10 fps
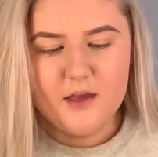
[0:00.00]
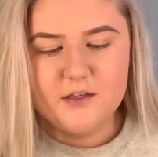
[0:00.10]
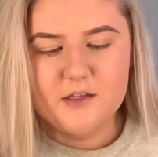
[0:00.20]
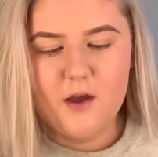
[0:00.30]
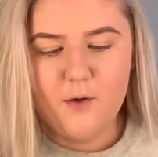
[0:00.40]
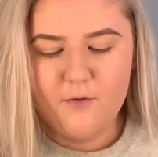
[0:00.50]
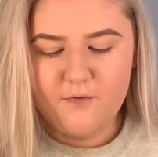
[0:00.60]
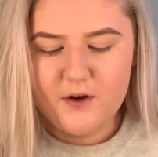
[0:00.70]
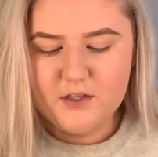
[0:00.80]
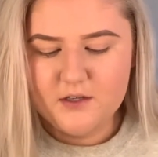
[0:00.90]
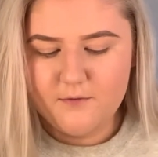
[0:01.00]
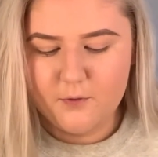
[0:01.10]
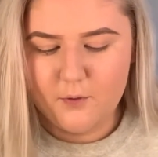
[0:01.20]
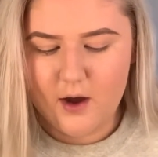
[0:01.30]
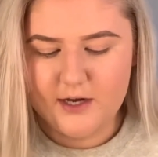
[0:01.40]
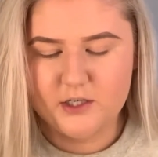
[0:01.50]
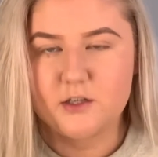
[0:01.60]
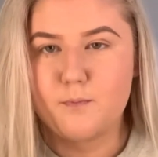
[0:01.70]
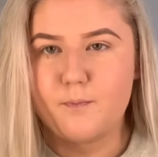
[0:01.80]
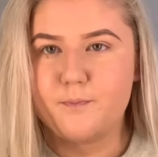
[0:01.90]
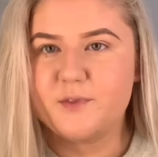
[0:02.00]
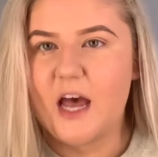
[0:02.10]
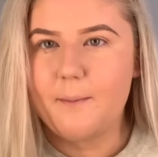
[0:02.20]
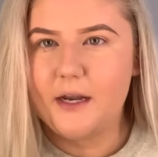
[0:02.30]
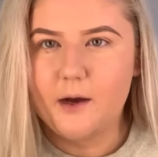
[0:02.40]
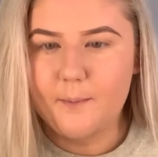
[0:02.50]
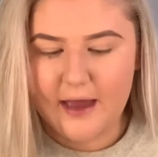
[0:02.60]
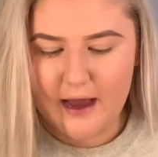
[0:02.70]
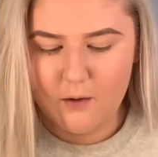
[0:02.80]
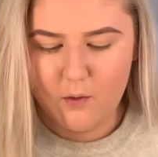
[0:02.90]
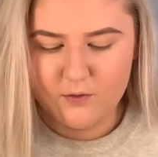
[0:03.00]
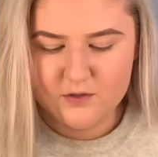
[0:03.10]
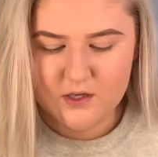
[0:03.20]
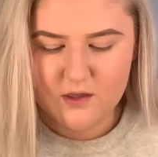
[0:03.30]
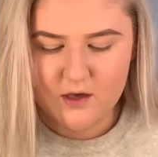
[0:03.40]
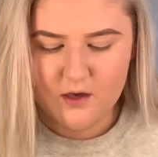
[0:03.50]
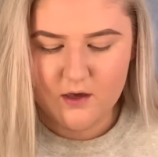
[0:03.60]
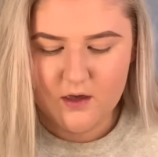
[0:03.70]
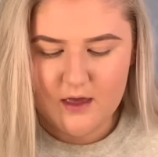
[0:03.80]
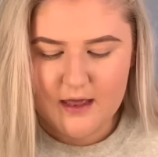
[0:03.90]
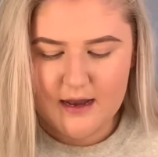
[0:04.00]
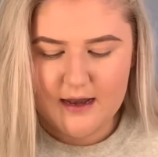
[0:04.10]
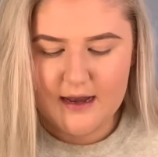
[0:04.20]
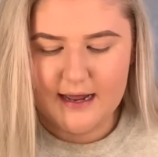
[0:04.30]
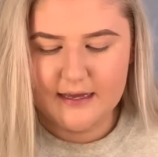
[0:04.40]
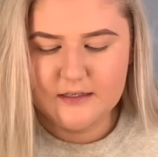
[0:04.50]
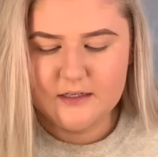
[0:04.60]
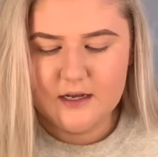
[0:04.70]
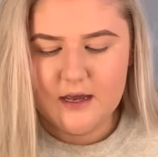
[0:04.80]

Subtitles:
So first of all, I just tap a little bit out onto the lid,